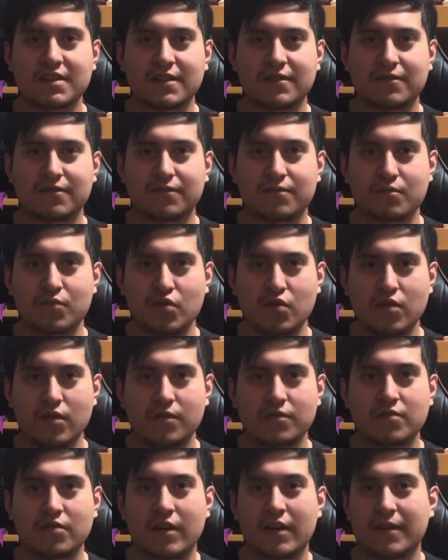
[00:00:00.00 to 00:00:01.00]
have
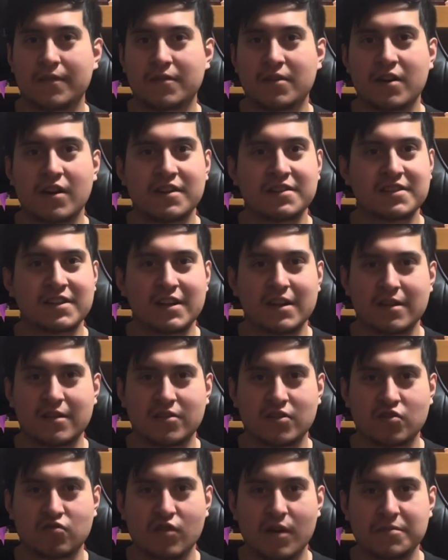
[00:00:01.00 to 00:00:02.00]
moved or have caused any
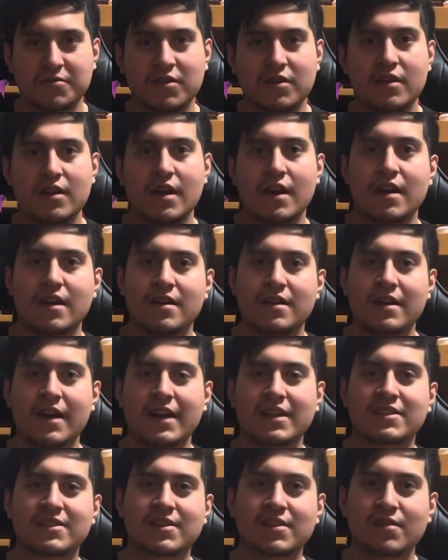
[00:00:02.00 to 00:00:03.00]
disruption.
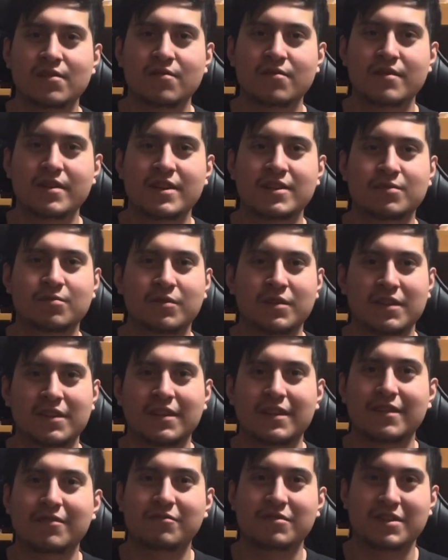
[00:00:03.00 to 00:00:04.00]
Night two is
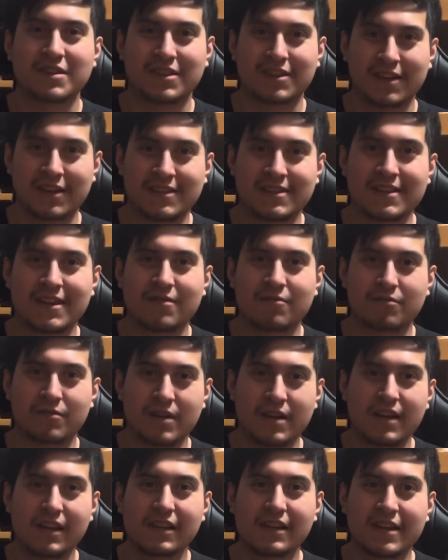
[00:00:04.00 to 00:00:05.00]
when things get
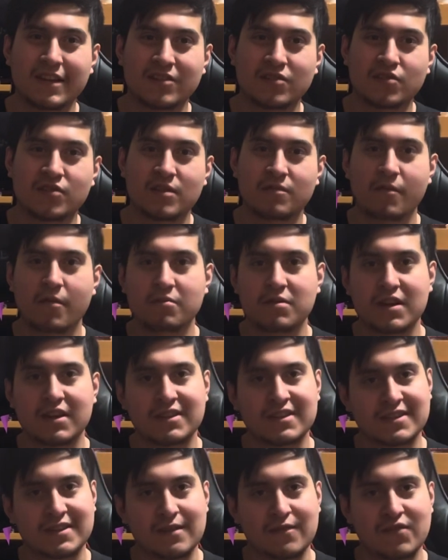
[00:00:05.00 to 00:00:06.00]
really interesting, when we get
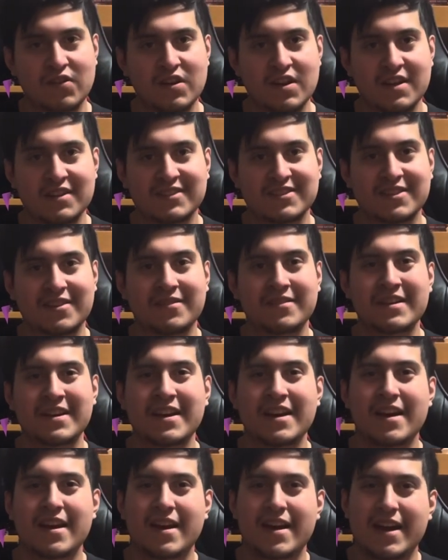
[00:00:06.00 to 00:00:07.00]
to see Vanessa.
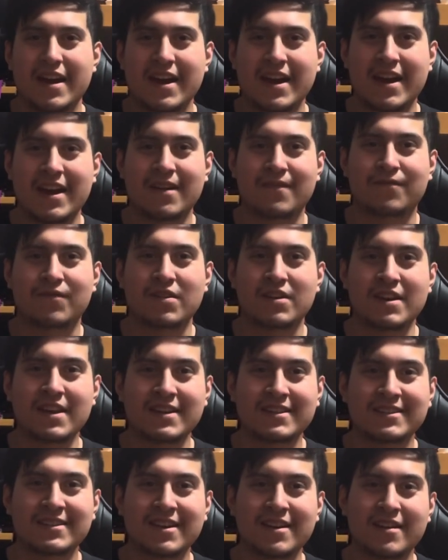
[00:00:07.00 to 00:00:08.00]
And
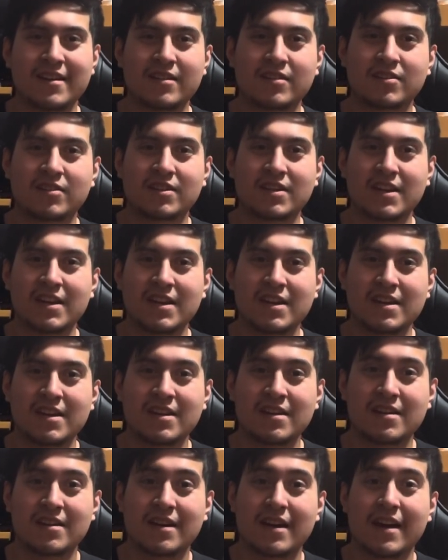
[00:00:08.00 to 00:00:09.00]
Vanessa,
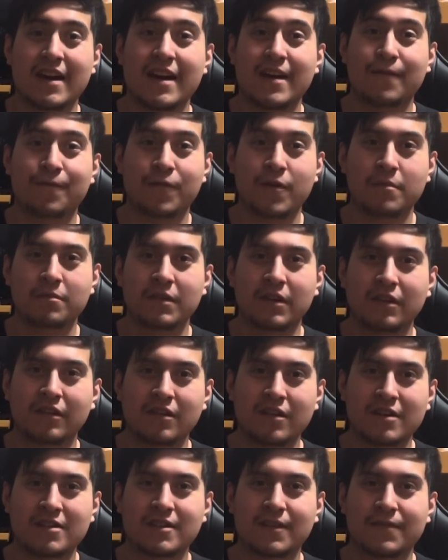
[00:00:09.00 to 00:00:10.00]
she, from the
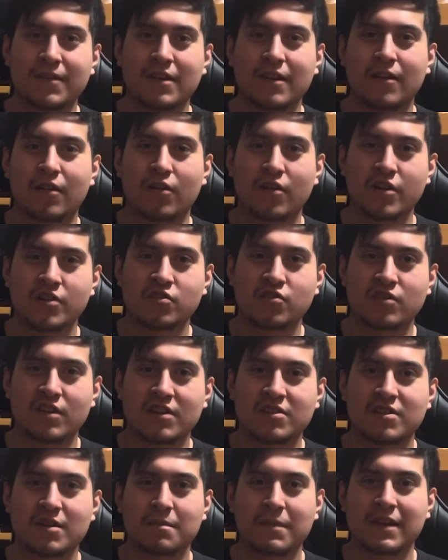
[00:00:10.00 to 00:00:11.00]
looks of it, her
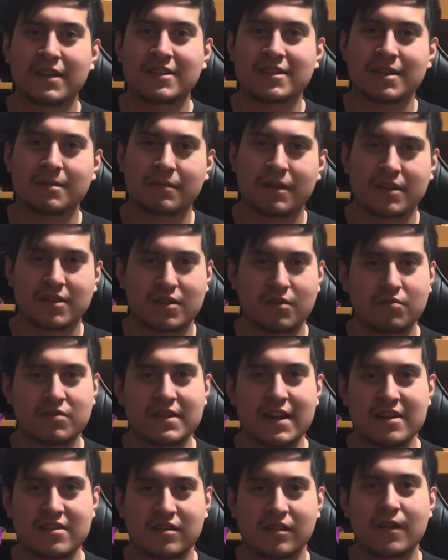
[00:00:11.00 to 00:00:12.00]
introduction made it seem like she was
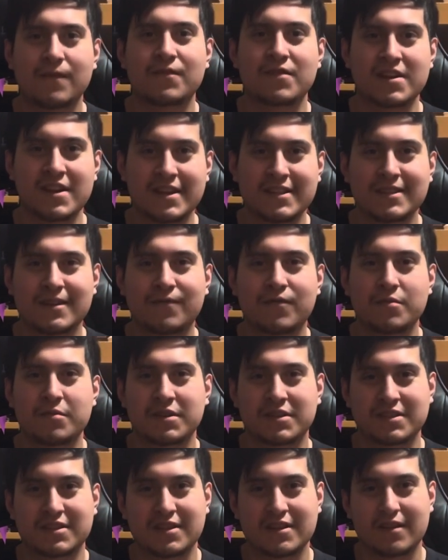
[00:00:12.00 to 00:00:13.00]
actually Vanessa from
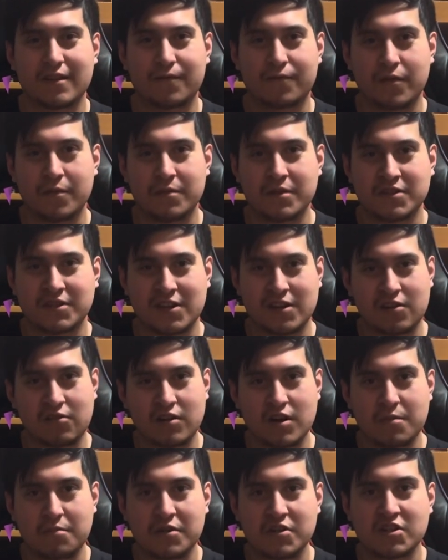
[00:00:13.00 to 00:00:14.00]
the
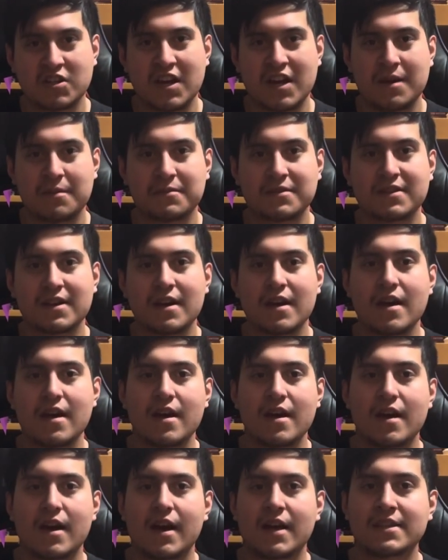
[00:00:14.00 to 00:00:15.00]
Security Breach games,
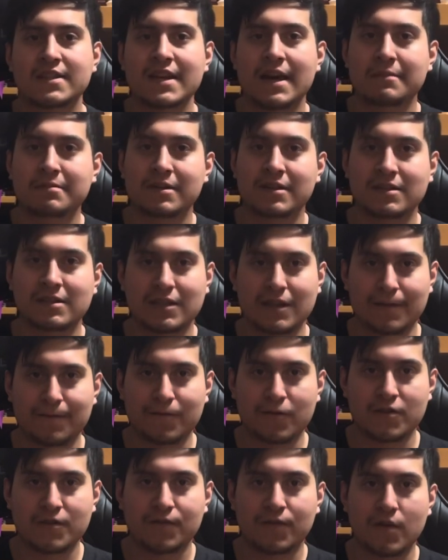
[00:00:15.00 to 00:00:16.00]
adapted into the
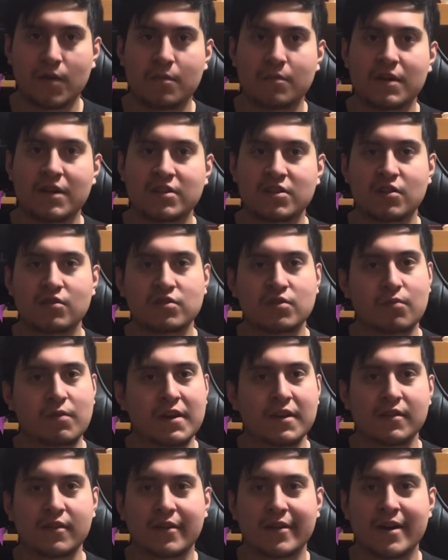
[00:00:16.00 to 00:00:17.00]
first film. She was a
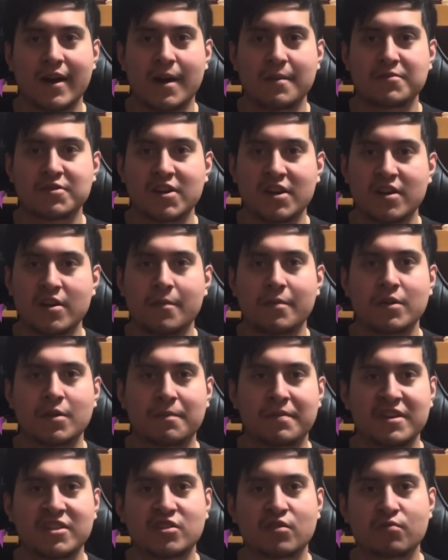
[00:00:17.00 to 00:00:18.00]
regular cop checking up on the
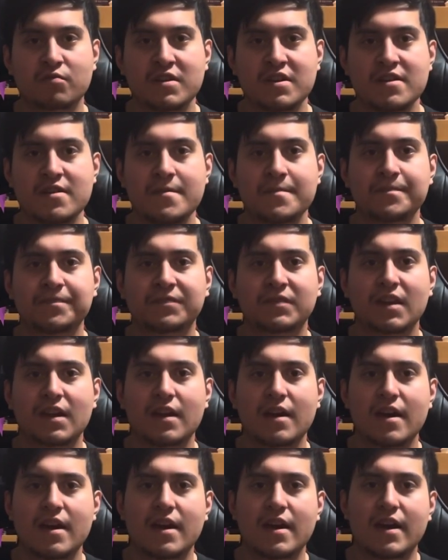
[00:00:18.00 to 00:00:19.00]
pizzeria.
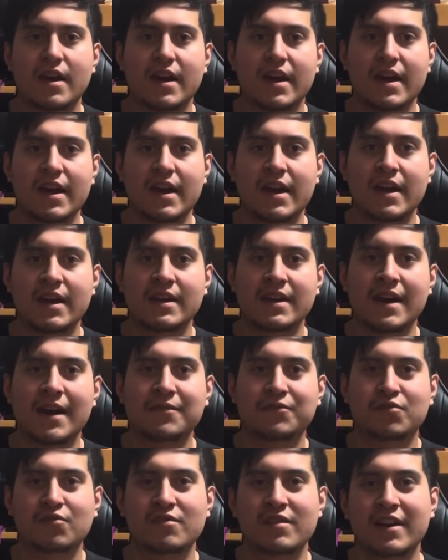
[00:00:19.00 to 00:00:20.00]
And
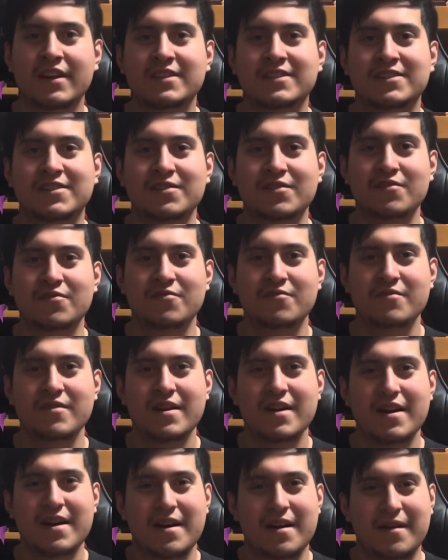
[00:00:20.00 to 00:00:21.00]
after night two,
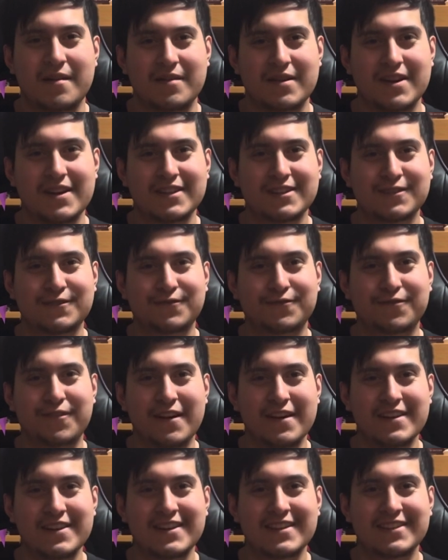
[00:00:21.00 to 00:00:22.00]
it's
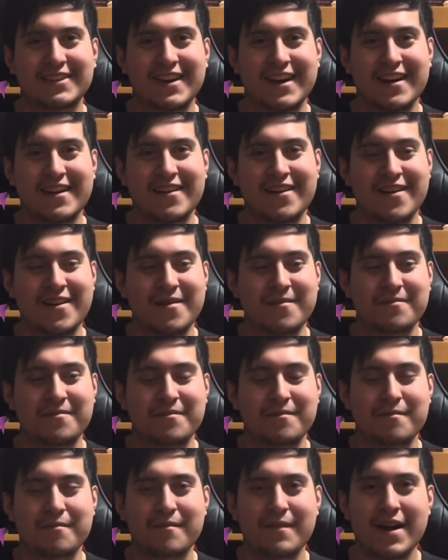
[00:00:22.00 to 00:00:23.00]
funny that
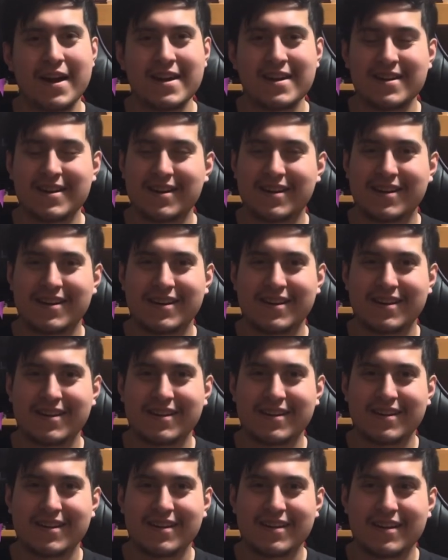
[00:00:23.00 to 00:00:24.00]
Mike
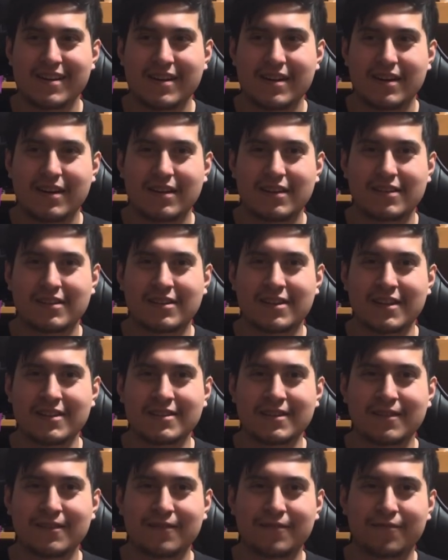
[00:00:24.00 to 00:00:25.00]

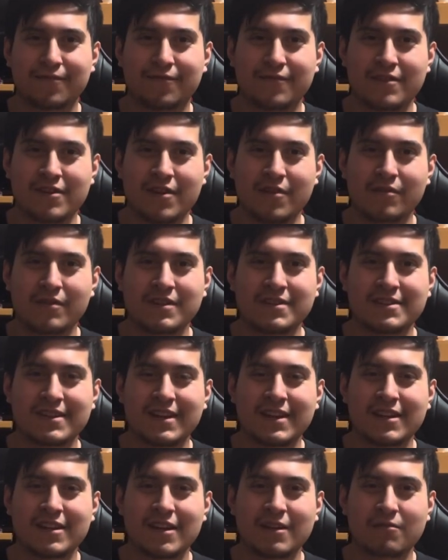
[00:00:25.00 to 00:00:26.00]
doesn't notice
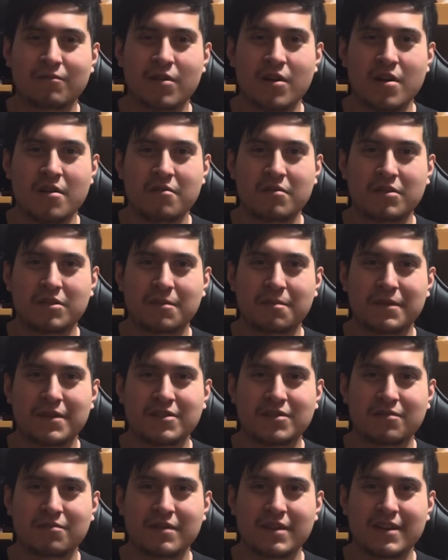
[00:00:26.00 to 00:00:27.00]
anything wrong with the
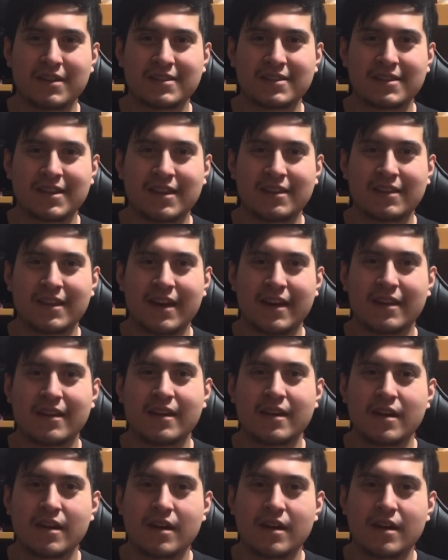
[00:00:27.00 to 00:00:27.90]
pizzeria, seeing that